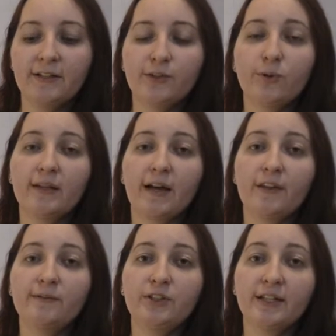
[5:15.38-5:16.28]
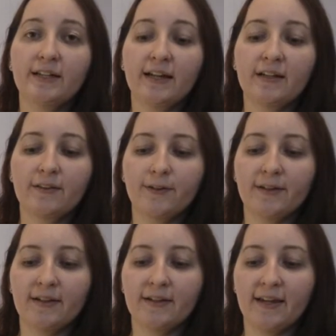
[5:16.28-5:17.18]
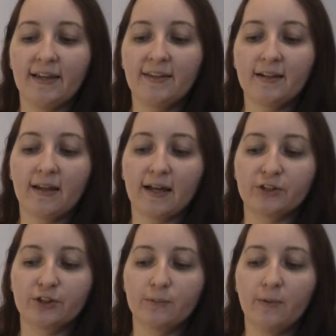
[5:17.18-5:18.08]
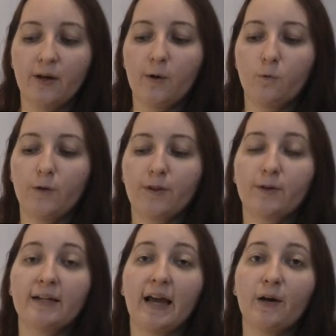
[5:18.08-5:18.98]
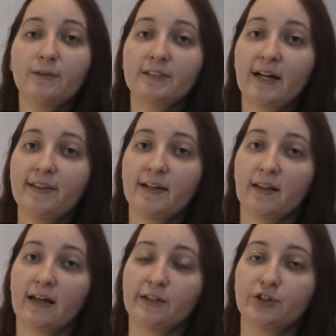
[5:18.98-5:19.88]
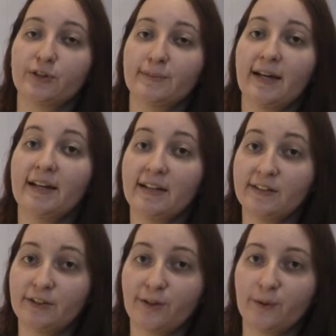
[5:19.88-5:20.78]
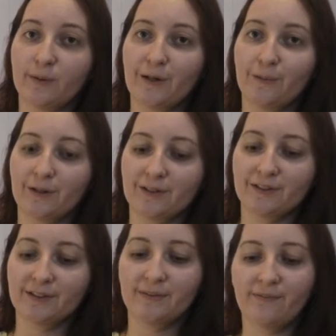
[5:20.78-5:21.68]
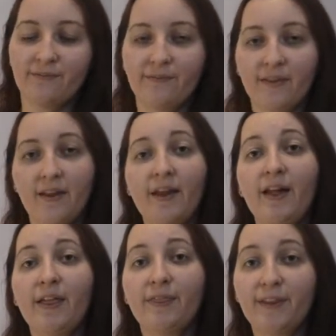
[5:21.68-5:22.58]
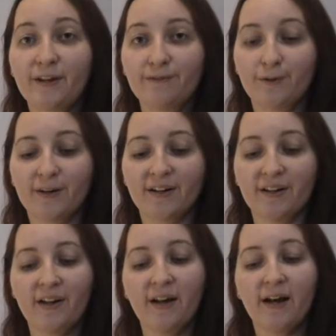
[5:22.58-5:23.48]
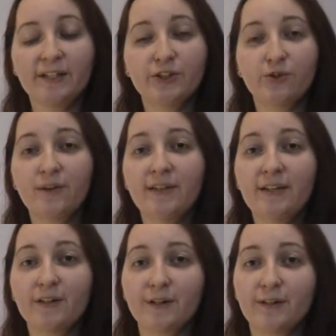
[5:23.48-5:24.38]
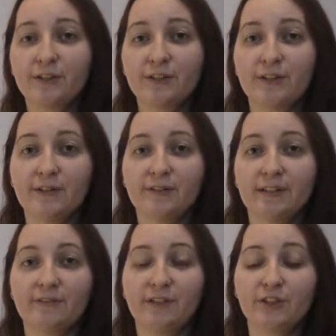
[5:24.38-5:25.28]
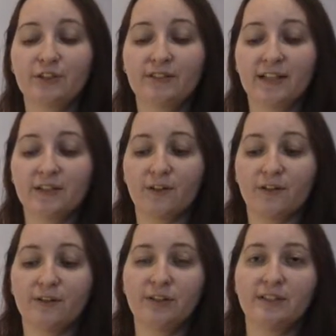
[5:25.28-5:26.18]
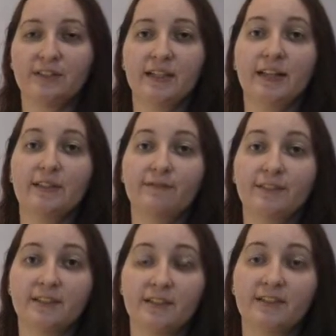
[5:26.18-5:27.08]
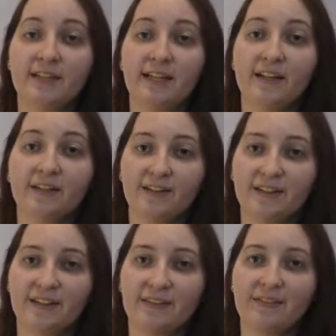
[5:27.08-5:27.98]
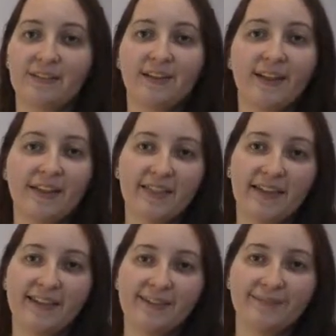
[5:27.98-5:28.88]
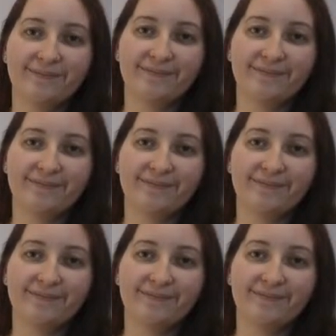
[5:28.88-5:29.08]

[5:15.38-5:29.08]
to allow them to connect learning in the classroom with learning outside the classroom and into the real world. Therefore, I strongly encourage the use of digital technologies in facilitating learning. Thank you.